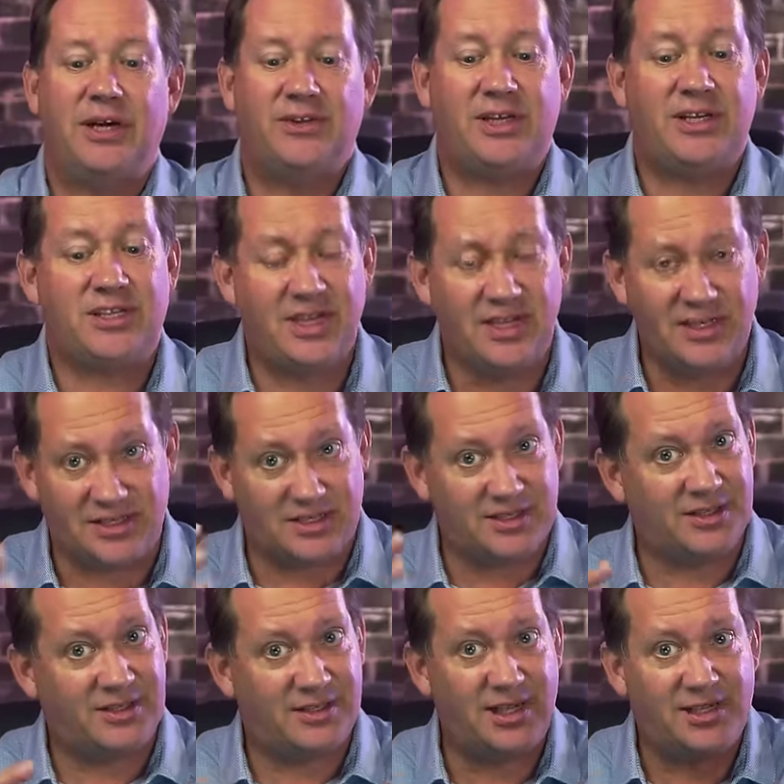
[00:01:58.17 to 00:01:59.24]
This
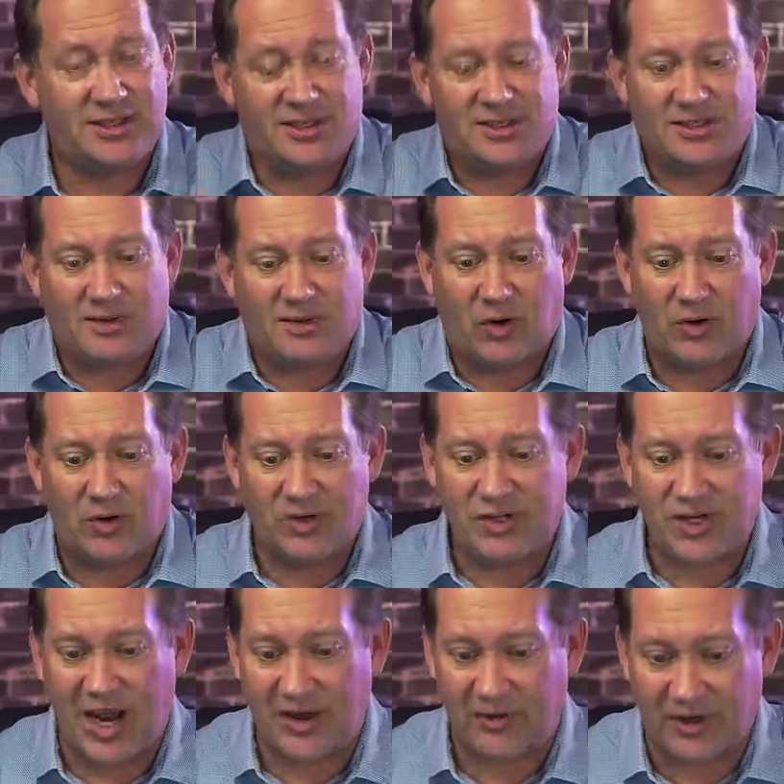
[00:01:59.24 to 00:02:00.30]
is some
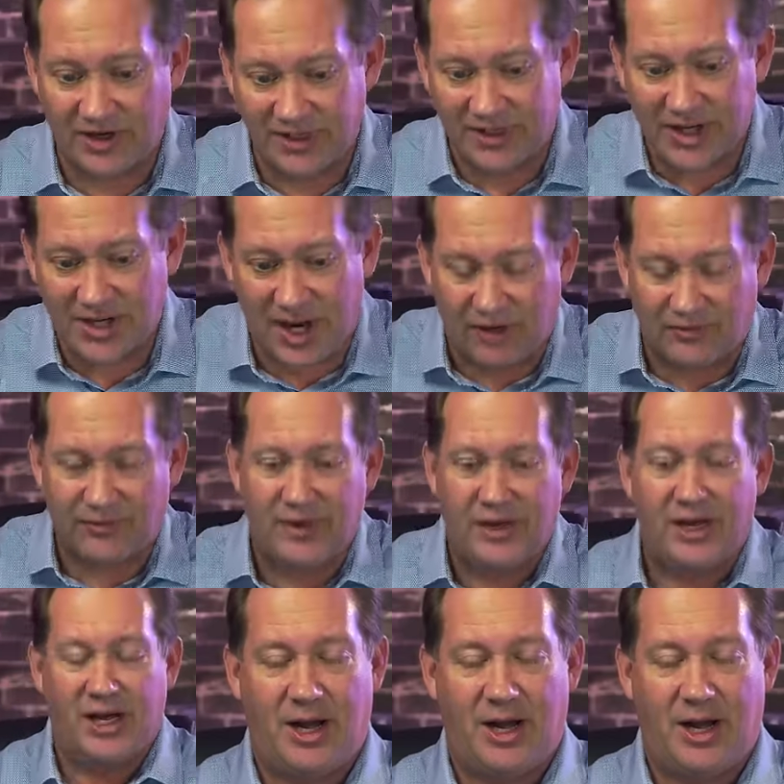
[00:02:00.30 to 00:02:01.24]
earth-shattering stuff.